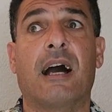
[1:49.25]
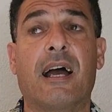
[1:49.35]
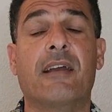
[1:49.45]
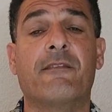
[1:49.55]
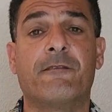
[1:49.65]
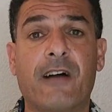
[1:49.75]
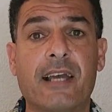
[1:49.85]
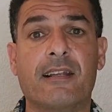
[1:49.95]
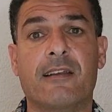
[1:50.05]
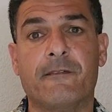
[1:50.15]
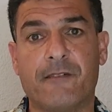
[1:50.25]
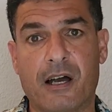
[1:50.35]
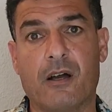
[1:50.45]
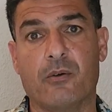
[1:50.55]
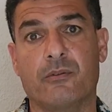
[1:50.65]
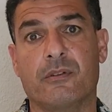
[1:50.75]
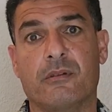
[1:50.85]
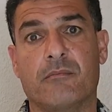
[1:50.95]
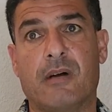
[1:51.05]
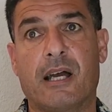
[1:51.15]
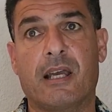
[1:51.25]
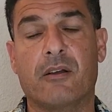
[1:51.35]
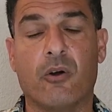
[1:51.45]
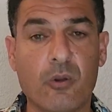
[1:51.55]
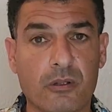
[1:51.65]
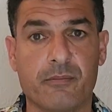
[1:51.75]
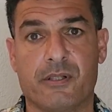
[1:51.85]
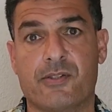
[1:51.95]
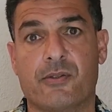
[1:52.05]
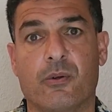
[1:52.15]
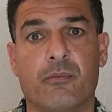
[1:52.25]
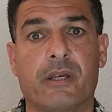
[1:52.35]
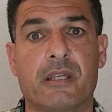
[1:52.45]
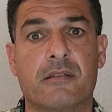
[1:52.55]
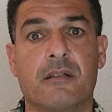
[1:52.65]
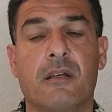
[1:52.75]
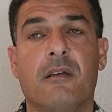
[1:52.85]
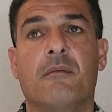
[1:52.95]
I finally found my ultimate soulmate,